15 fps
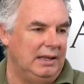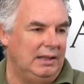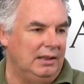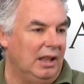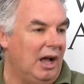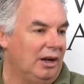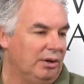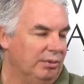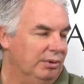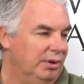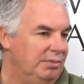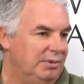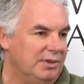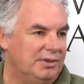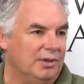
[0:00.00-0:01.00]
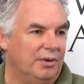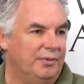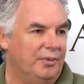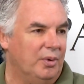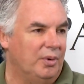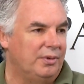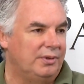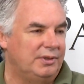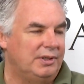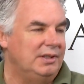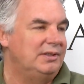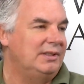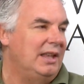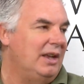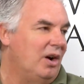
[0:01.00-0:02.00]
locker rooms and so forth,
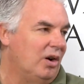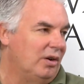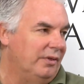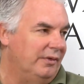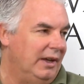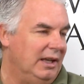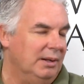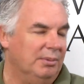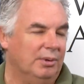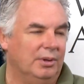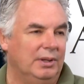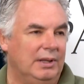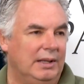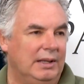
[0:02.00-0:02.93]
since they aren't available,